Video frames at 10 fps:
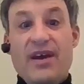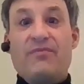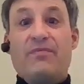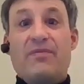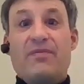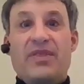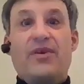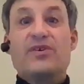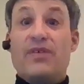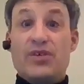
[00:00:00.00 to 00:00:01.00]
And
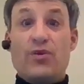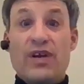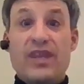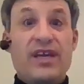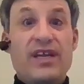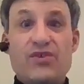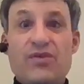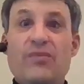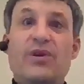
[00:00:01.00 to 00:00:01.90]
those of us who are in the industry,